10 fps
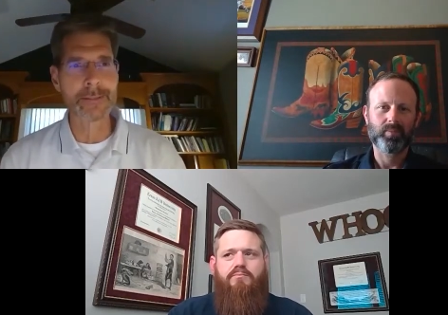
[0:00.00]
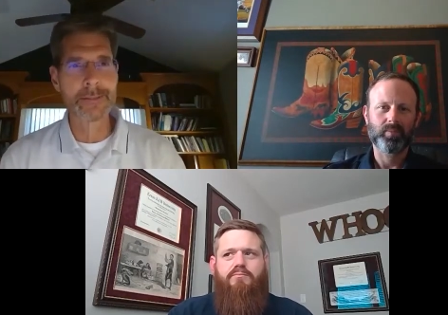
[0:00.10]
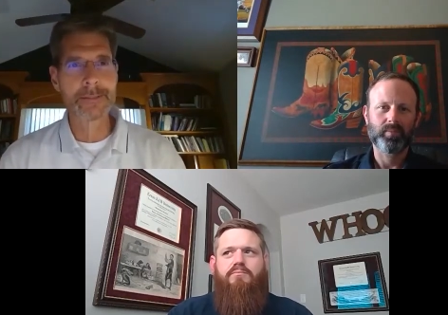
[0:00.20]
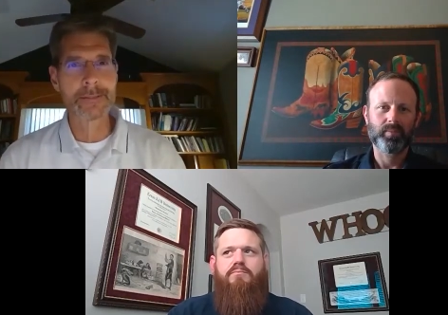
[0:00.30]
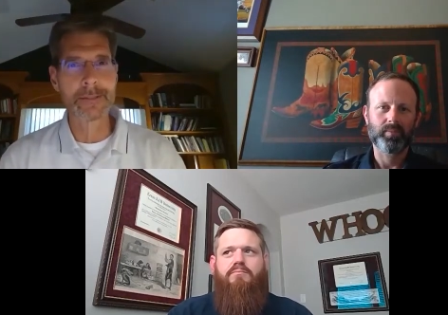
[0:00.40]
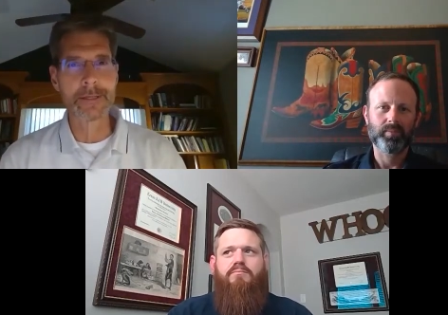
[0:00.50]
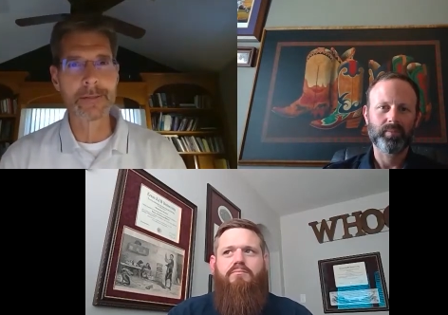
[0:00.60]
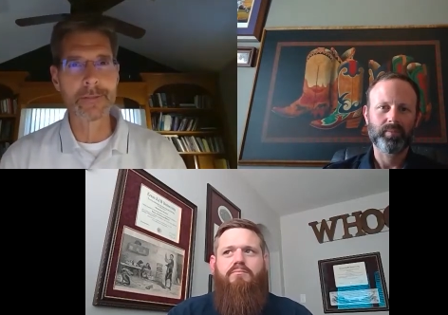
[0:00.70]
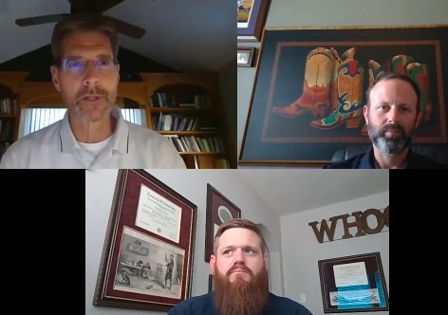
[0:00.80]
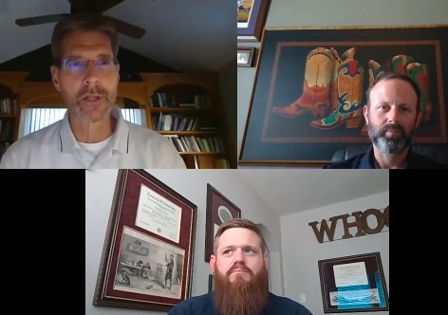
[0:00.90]
Speaker 1: the the
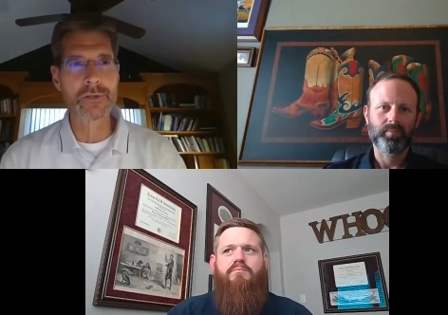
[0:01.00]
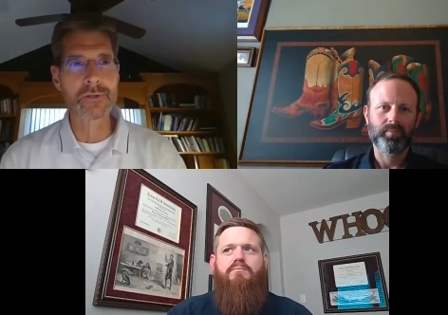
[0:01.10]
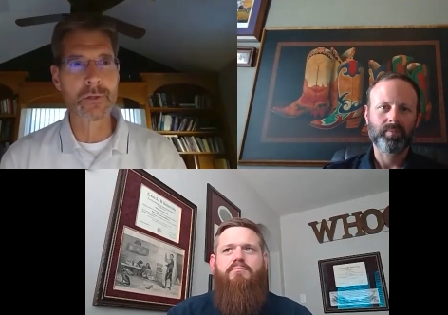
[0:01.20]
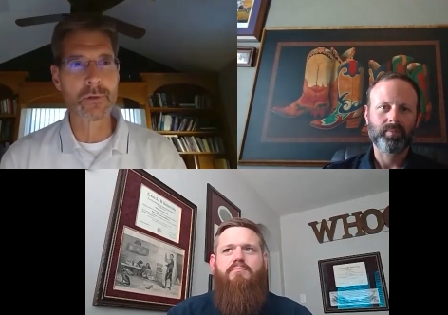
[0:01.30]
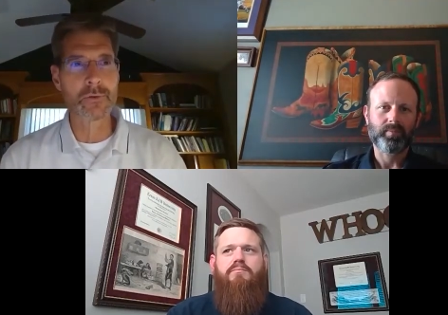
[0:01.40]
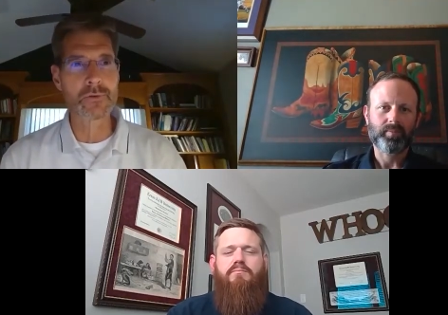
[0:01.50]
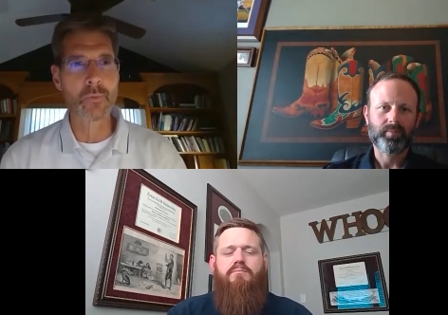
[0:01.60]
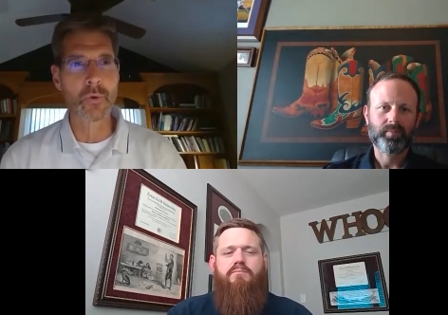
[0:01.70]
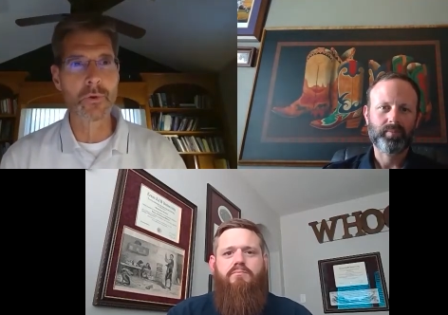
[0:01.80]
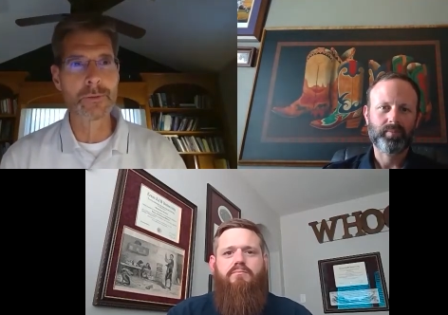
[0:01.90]
lunch and learns were
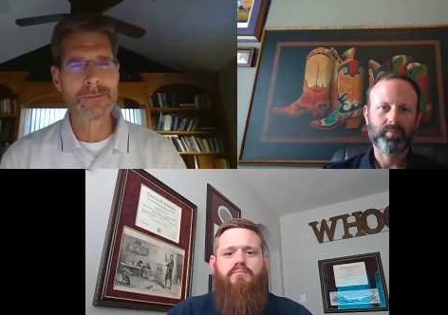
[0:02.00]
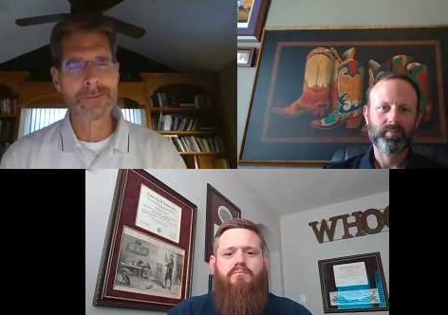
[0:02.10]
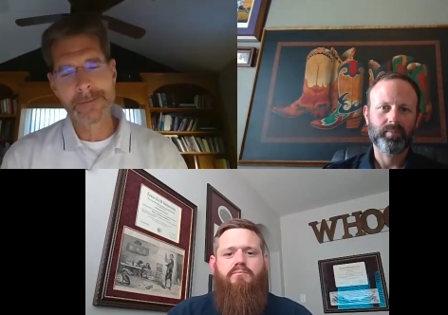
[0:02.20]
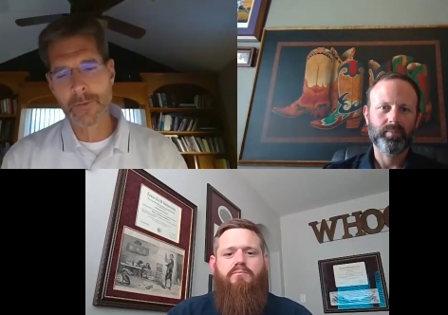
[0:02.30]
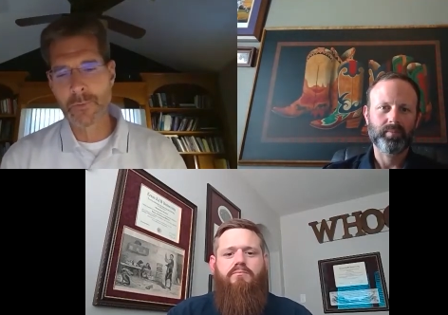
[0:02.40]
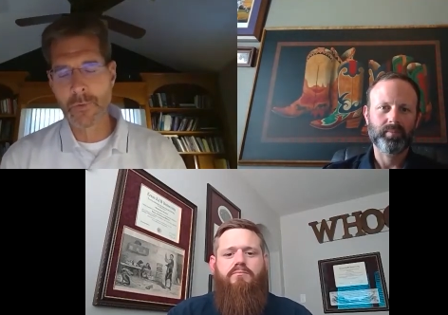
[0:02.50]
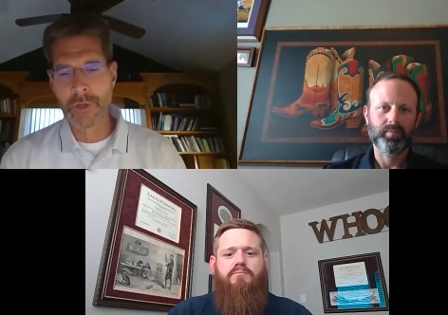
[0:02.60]
there was some good